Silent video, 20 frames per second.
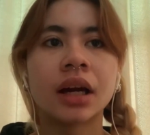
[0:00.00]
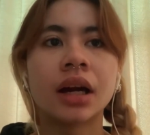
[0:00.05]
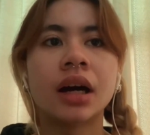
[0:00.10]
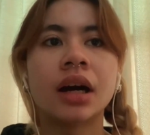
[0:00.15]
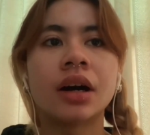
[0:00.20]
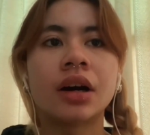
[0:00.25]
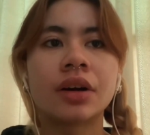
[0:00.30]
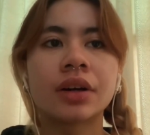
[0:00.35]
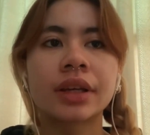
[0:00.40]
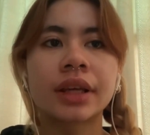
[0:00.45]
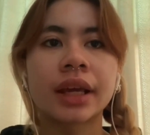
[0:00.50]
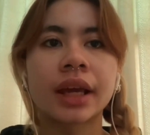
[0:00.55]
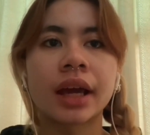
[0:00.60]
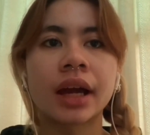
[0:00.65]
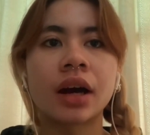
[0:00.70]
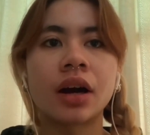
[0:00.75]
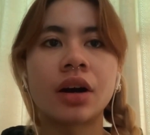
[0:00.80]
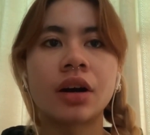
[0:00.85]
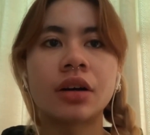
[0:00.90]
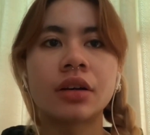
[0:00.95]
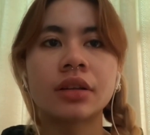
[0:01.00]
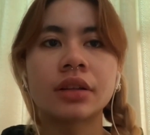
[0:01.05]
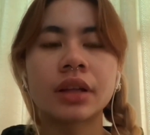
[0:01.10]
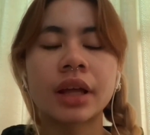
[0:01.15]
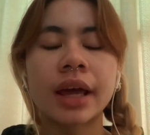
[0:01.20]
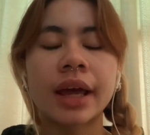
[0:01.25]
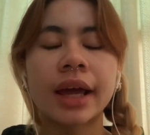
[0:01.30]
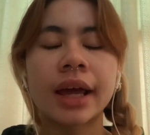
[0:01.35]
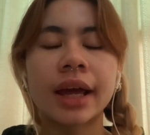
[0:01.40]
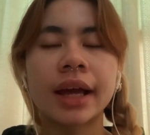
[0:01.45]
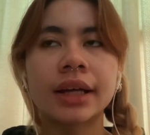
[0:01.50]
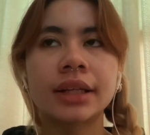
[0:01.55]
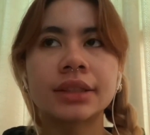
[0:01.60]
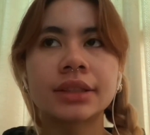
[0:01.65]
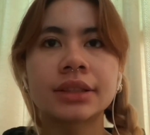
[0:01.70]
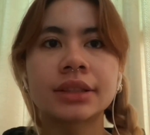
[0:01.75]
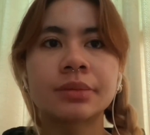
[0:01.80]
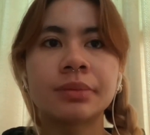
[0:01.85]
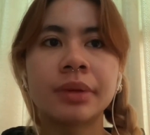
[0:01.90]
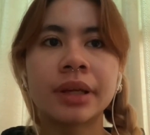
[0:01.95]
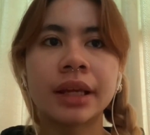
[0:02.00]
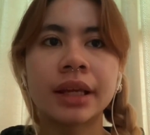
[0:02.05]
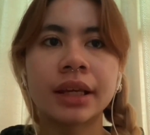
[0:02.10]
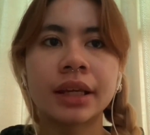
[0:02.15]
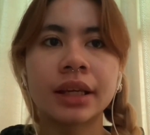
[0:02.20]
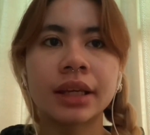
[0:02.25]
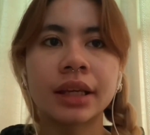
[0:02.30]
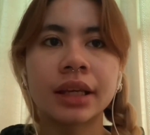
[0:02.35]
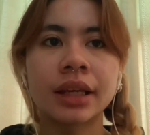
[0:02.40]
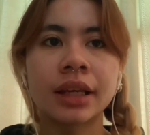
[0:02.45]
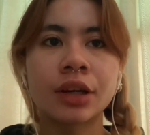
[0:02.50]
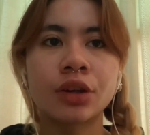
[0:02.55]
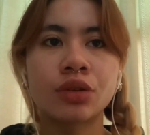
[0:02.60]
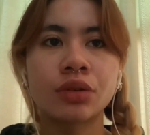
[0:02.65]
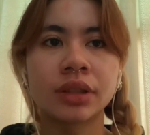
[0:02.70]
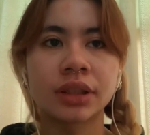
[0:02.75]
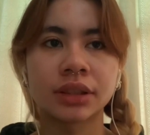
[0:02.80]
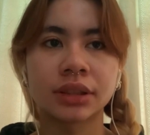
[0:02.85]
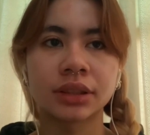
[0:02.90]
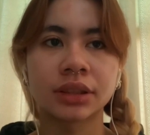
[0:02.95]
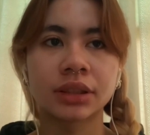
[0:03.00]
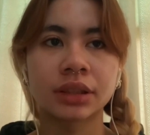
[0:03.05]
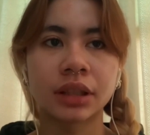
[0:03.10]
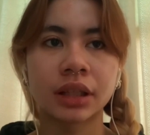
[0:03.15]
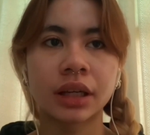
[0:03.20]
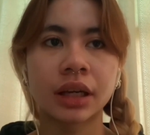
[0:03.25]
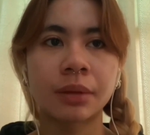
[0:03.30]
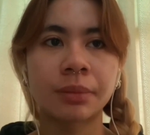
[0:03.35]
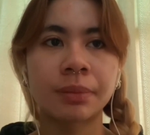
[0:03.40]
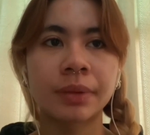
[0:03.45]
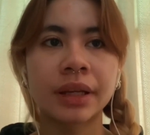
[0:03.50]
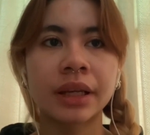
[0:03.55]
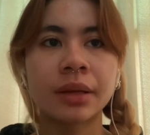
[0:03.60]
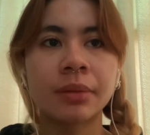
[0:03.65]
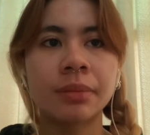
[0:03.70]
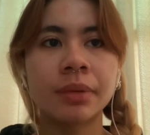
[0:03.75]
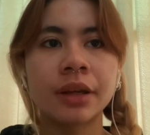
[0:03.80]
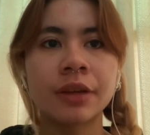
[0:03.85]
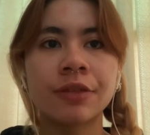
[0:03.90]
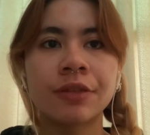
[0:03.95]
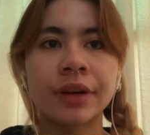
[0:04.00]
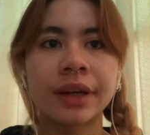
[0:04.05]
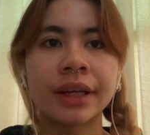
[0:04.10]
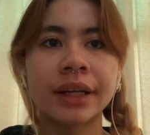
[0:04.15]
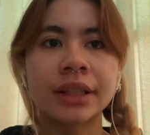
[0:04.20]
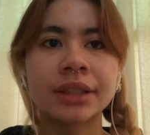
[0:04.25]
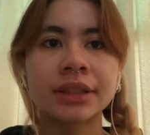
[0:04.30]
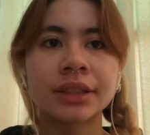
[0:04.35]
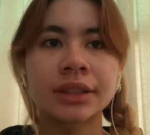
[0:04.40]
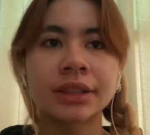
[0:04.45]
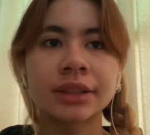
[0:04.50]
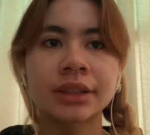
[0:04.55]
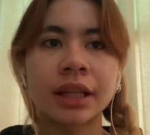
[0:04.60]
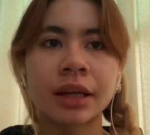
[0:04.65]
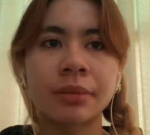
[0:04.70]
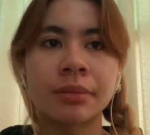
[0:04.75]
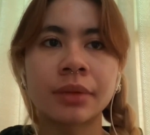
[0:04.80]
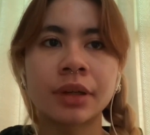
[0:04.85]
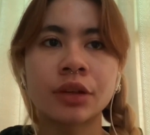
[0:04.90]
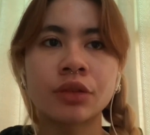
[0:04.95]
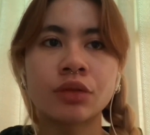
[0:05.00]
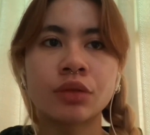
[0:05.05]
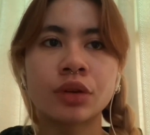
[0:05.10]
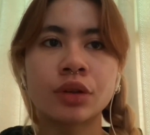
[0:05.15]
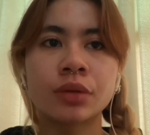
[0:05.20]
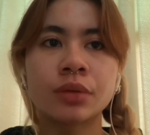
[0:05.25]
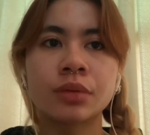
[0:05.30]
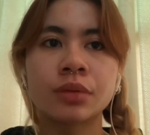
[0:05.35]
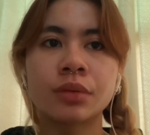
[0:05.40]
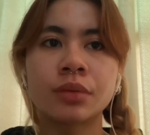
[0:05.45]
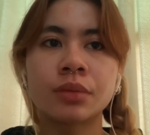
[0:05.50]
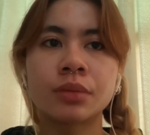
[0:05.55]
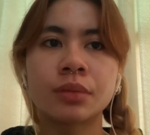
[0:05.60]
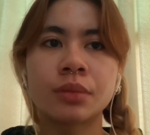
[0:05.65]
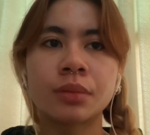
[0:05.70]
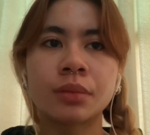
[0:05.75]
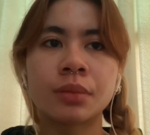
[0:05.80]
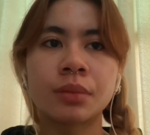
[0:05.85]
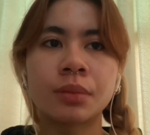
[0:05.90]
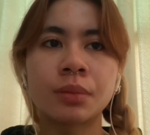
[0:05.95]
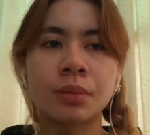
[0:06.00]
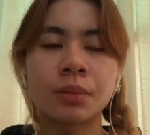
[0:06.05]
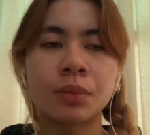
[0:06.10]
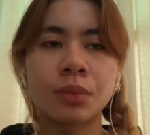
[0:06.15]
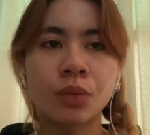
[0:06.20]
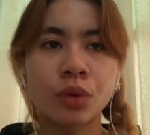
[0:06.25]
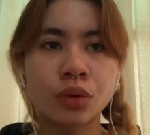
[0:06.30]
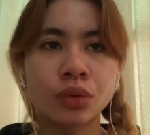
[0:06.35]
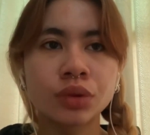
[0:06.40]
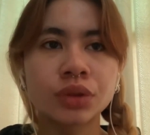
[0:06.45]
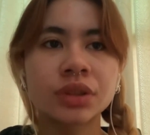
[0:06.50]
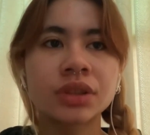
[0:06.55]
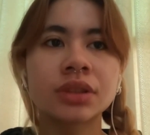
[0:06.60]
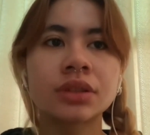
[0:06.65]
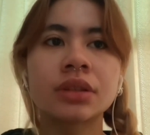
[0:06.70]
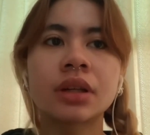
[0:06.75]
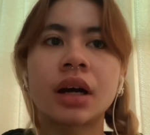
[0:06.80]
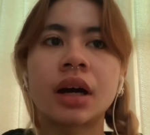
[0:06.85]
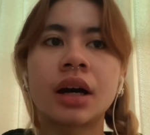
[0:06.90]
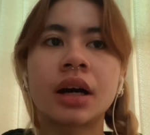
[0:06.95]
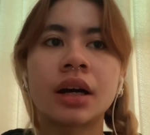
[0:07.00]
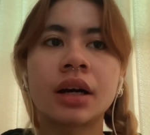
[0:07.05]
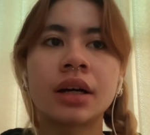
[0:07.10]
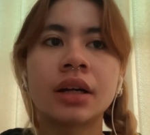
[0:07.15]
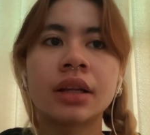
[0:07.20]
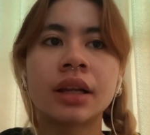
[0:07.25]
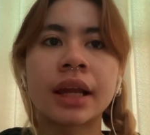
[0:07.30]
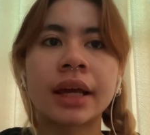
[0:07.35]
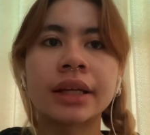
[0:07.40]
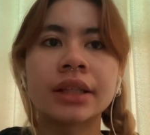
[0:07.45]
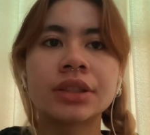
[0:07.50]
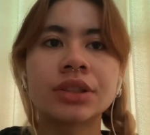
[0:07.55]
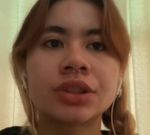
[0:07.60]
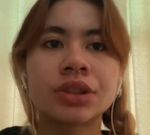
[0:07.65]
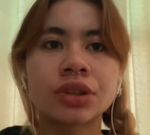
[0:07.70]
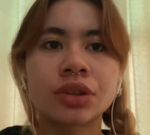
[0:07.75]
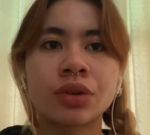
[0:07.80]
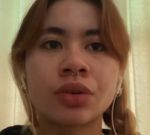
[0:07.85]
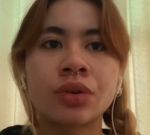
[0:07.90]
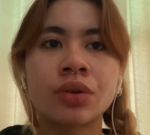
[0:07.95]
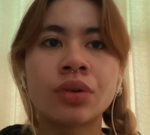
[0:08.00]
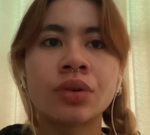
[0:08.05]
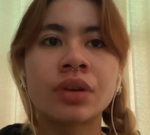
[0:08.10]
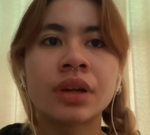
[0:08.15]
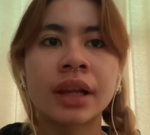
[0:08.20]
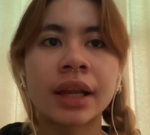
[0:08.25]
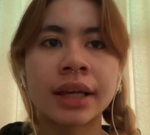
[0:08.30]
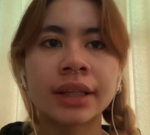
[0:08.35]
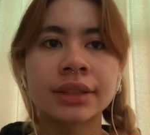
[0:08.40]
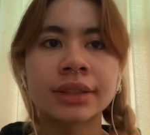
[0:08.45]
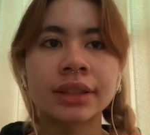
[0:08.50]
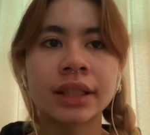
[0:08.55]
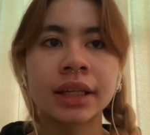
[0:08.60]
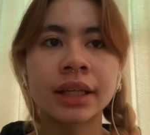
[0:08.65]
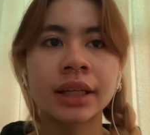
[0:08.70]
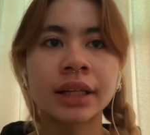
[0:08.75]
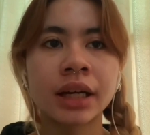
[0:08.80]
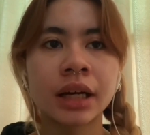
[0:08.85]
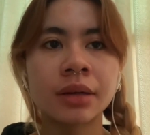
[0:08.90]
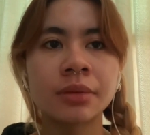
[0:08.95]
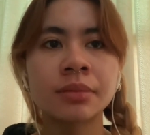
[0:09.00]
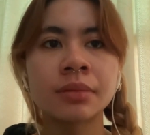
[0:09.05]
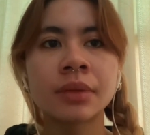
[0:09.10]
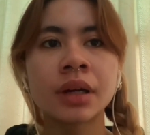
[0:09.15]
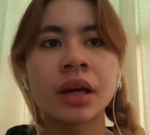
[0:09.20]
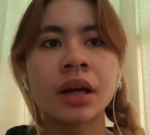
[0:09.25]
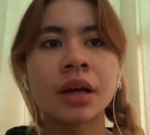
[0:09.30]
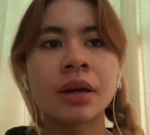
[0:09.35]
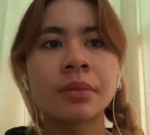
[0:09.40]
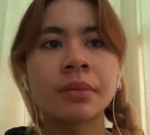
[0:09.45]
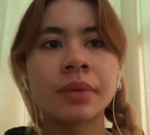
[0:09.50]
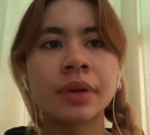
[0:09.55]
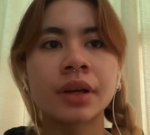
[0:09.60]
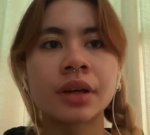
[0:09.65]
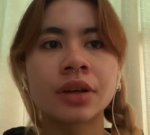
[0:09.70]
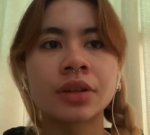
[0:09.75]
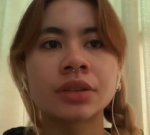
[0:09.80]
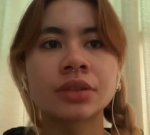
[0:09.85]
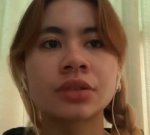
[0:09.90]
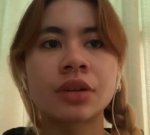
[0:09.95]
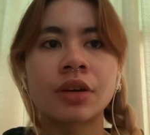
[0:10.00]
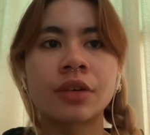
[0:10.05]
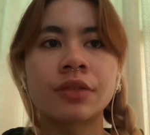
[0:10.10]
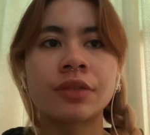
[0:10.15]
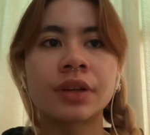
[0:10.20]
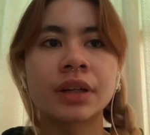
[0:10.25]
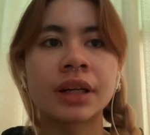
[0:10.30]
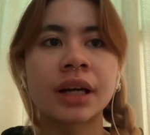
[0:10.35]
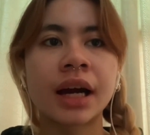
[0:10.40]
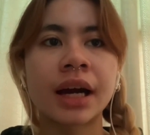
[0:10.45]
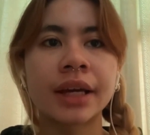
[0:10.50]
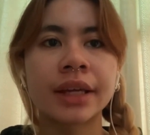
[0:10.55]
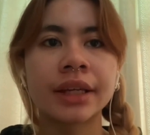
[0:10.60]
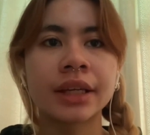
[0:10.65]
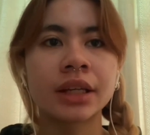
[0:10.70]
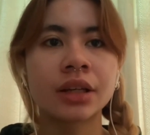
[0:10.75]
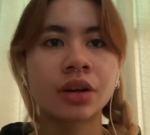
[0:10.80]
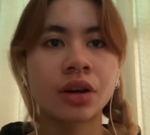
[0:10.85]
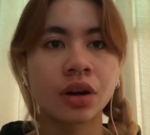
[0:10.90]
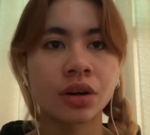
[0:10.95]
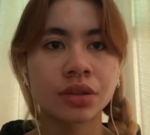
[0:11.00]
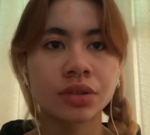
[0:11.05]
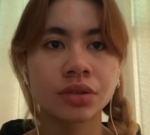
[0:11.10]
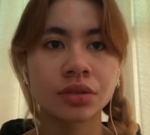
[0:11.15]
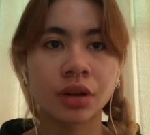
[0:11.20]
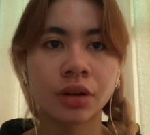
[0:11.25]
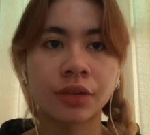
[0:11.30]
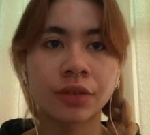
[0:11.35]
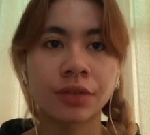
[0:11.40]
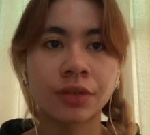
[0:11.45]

Okay, all else being equal, company B financial statement would most like show less income because of a higher cost of